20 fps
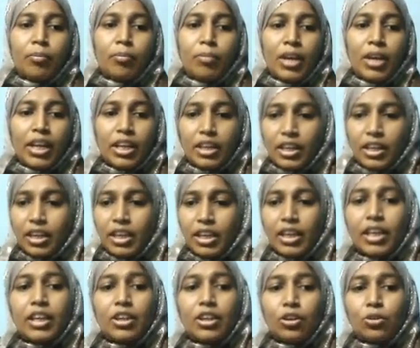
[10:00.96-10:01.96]
Make it
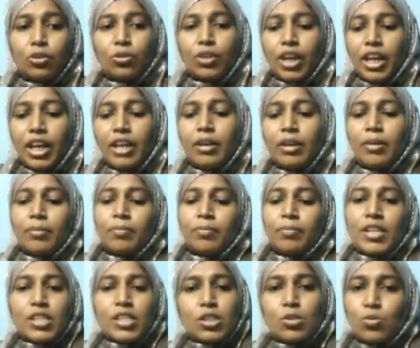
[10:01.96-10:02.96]
clear, 2n
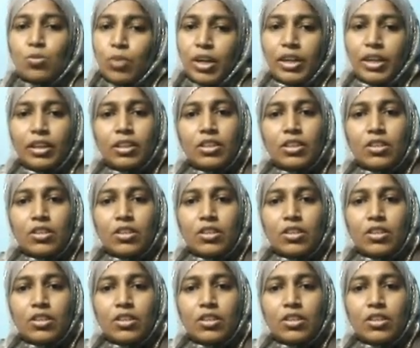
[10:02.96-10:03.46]
plus 1.